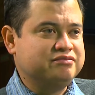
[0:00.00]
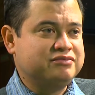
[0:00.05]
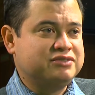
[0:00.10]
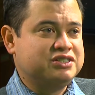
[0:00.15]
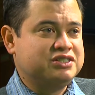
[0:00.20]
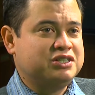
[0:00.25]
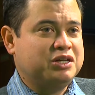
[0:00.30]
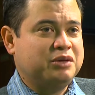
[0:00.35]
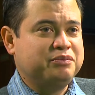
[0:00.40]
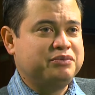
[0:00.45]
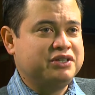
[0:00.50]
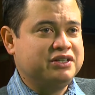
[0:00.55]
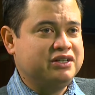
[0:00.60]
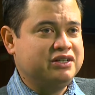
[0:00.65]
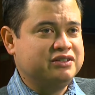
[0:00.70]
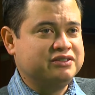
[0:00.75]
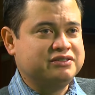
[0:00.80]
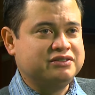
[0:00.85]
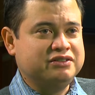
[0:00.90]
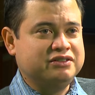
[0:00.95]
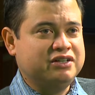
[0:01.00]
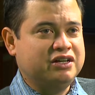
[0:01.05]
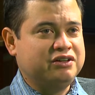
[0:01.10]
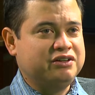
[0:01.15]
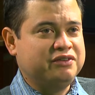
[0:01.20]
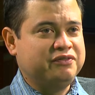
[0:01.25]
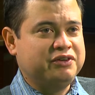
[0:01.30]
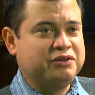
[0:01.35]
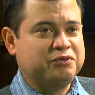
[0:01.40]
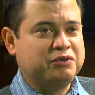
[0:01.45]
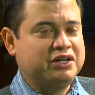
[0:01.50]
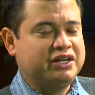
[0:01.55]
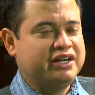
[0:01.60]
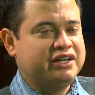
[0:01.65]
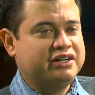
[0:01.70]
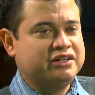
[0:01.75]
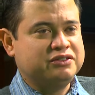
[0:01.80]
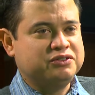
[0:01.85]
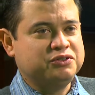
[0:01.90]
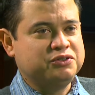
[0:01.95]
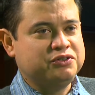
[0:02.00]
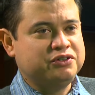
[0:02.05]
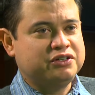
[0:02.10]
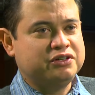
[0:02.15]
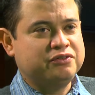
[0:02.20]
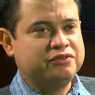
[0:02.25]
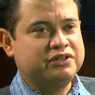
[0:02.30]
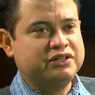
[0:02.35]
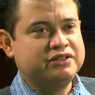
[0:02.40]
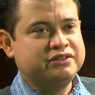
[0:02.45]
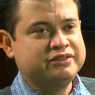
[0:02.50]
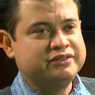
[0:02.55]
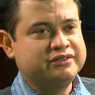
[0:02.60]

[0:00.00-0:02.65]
something else, not even related to your career.